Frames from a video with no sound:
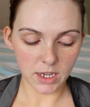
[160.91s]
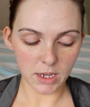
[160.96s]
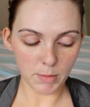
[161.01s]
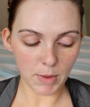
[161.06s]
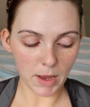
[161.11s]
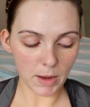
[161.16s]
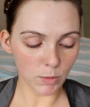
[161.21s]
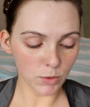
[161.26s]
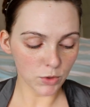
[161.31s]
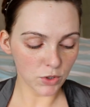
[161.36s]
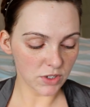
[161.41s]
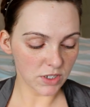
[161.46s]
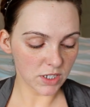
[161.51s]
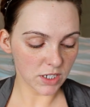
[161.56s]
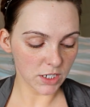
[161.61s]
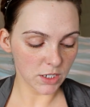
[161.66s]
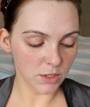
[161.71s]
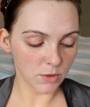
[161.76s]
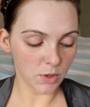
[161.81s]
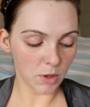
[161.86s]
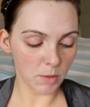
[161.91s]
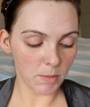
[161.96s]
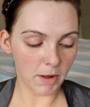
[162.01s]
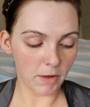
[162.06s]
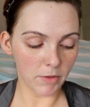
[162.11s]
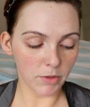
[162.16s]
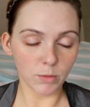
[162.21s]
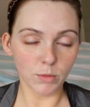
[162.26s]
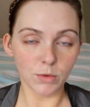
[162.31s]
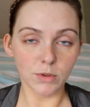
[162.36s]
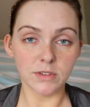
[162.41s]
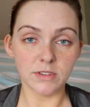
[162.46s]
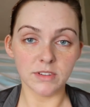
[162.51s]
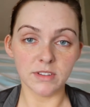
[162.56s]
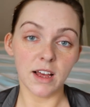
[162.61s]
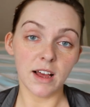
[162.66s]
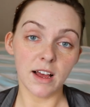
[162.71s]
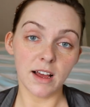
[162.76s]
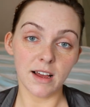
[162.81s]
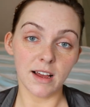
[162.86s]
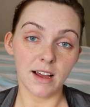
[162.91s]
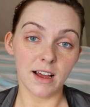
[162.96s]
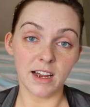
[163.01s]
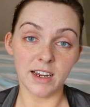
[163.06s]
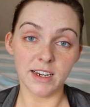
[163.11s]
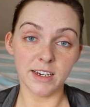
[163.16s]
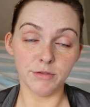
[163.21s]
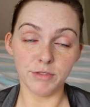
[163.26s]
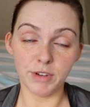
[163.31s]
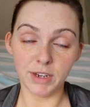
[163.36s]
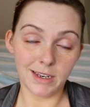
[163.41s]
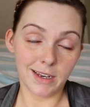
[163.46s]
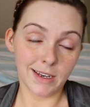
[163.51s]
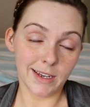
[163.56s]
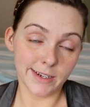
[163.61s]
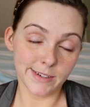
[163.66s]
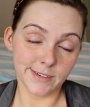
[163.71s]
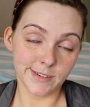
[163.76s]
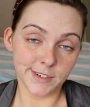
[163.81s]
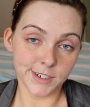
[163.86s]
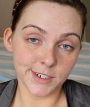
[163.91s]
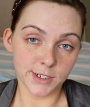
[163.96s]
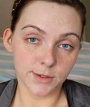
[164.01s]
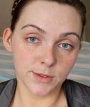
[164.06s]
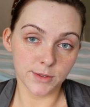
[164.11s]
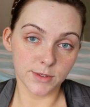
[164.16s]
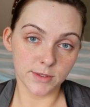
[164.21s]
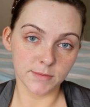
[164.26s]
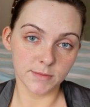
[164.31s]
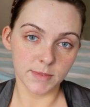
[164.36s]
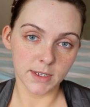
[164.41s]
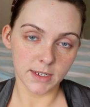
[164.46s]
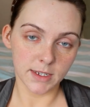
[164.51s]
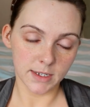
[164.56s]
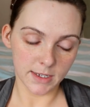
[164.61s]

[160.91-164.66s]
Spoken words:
I will just tell you about the ones that I really like to use,